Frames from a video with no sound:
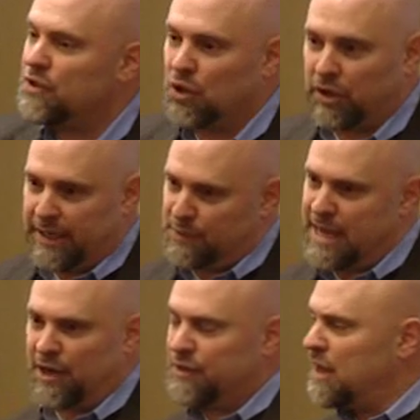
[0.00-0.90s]
stories
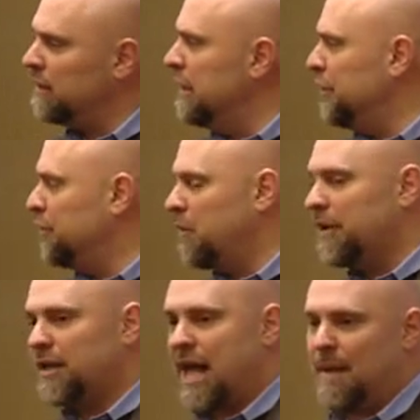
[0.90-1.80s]
that are littered
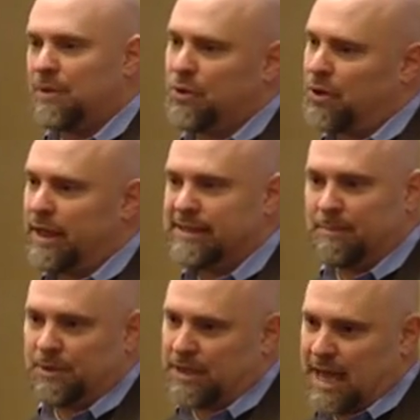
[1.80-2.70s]
throughout the Common Core
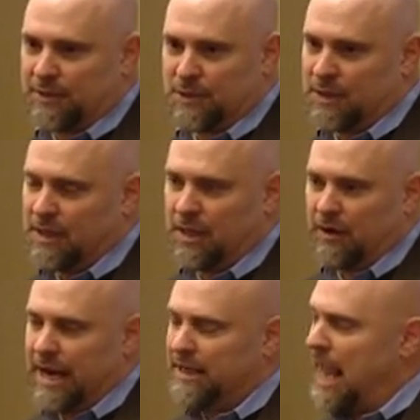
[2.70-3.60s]
exemplar text.
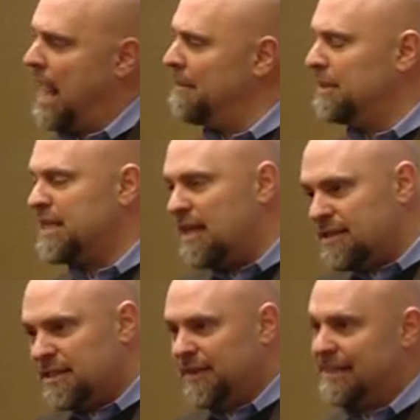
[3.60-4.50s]
Right? I mean,
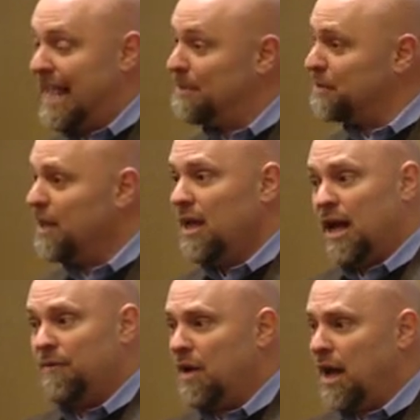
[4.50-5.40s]
dozens of examples
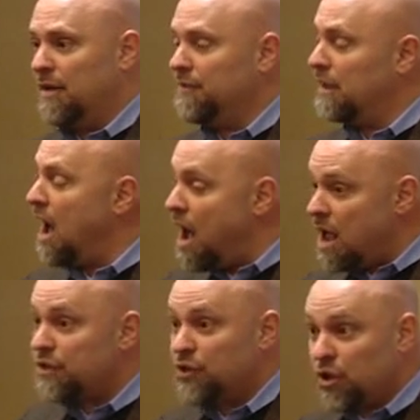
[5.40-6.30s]
of
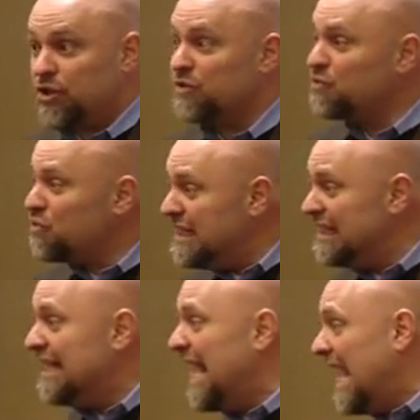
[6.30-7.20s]
all sorts of really